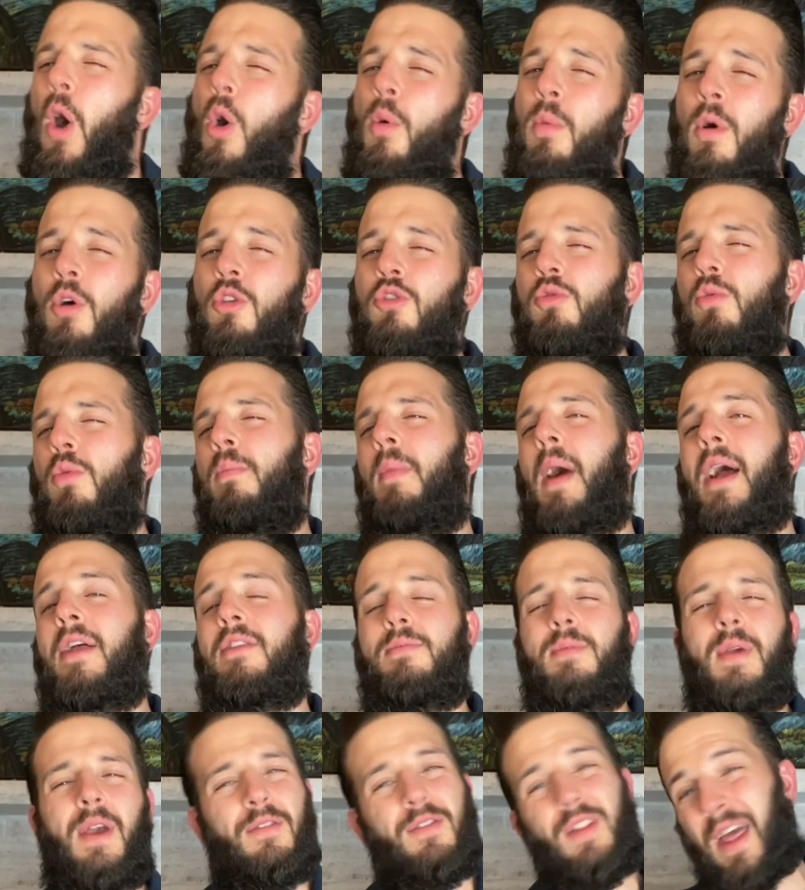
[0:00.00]
Almost reminds
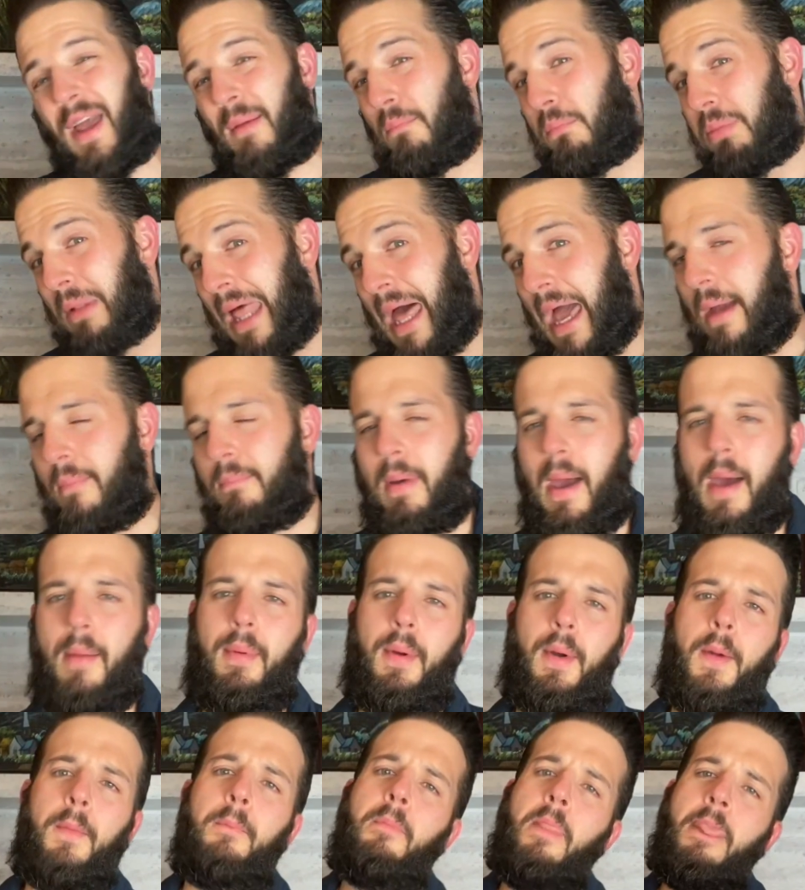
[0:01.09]
me of like black
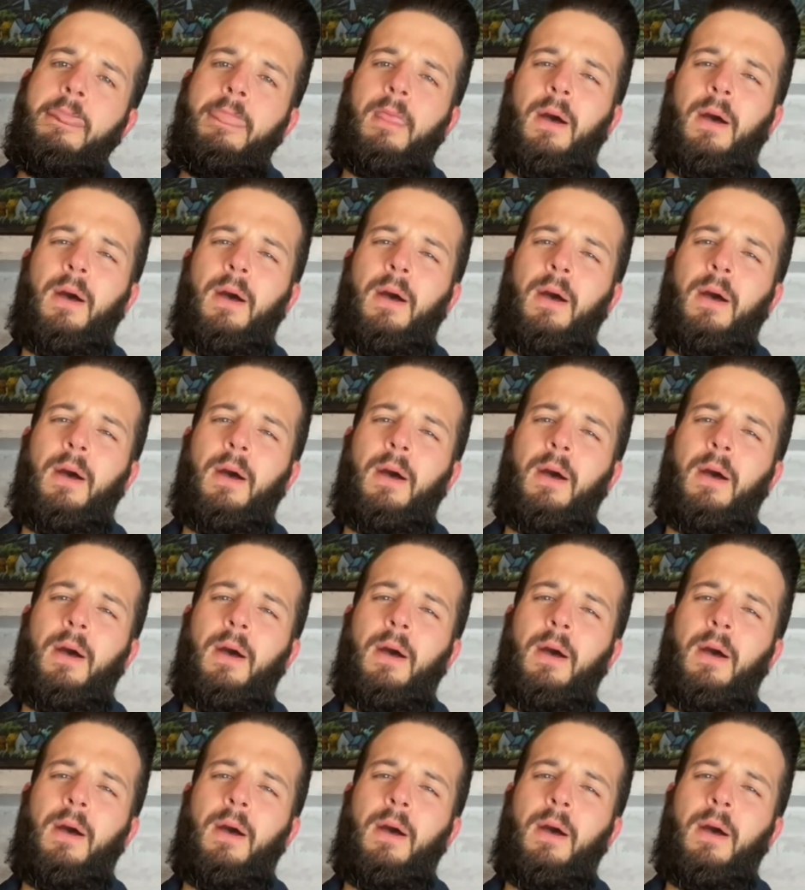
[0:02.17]
pepper.